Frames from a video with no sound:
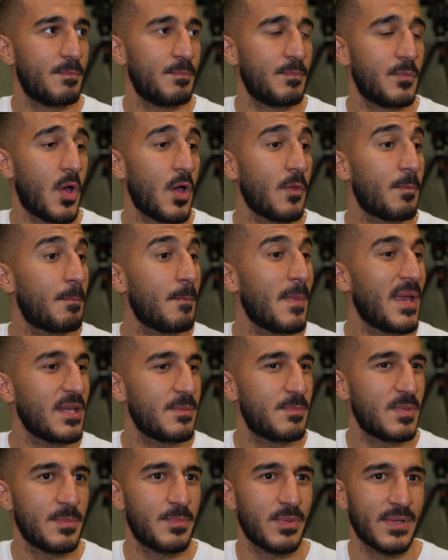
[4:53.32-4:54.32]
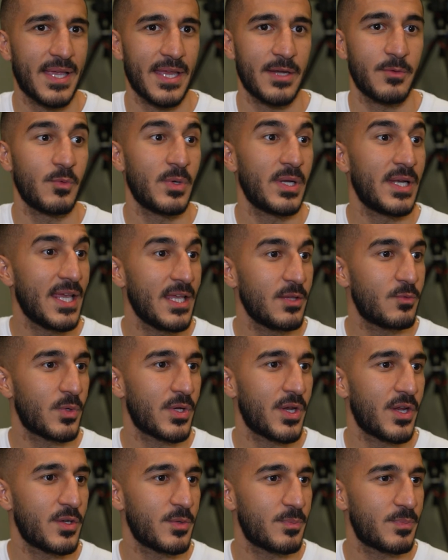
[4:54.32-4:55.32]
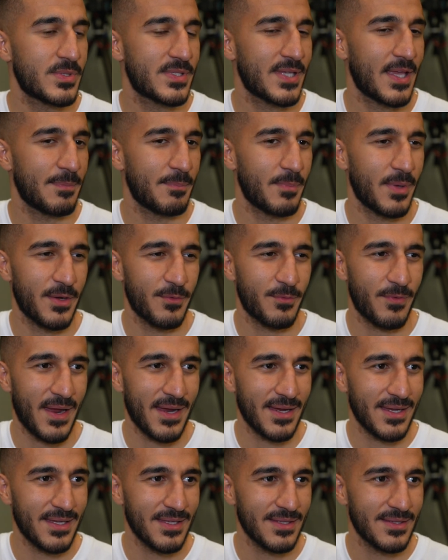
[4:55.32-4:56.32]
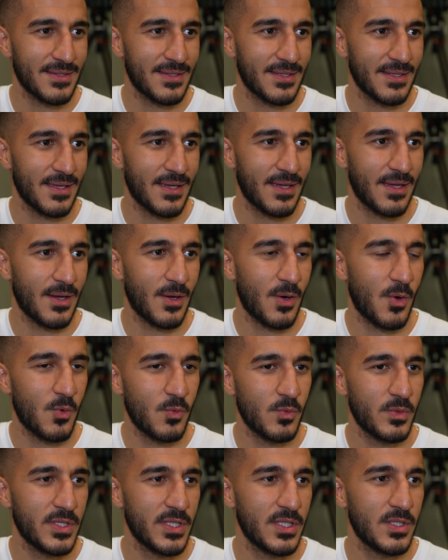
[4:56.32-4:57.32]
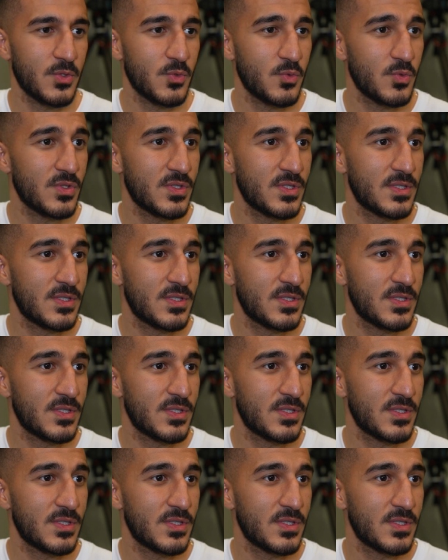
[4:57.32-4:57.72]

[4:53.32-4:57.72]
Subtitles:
not many people can relate 100%, but if I could only